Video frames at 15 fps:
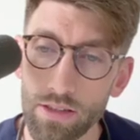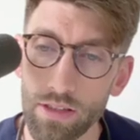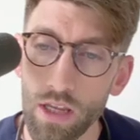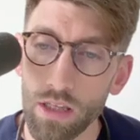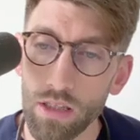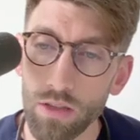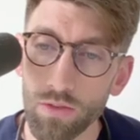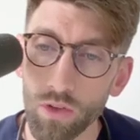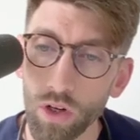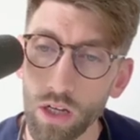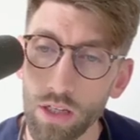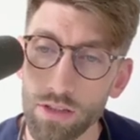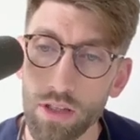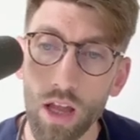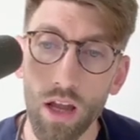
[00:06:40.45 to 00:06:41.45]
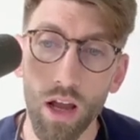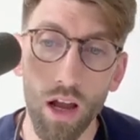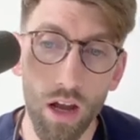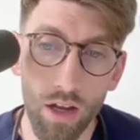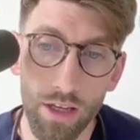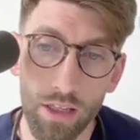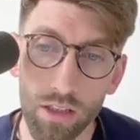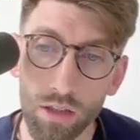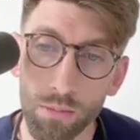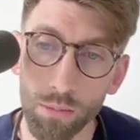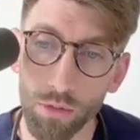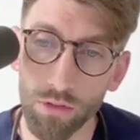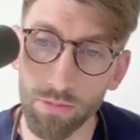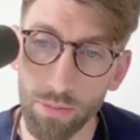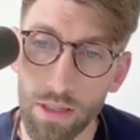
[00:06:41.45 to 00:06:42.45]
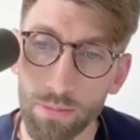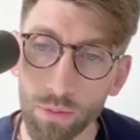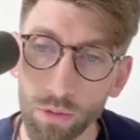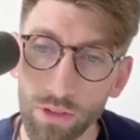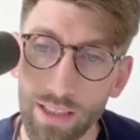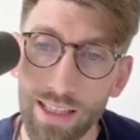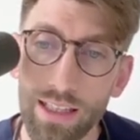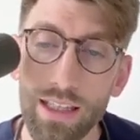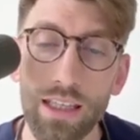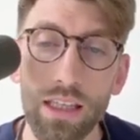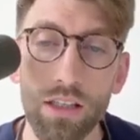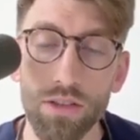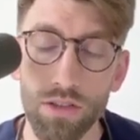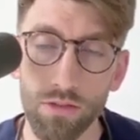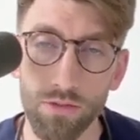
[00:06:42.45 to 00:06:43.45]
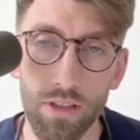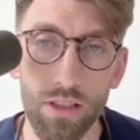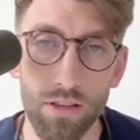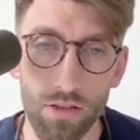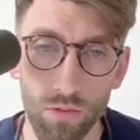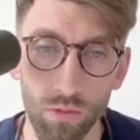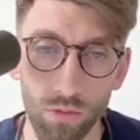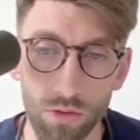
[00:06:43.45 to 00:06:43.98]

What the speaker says: you've got a higher number of people in each of these scores.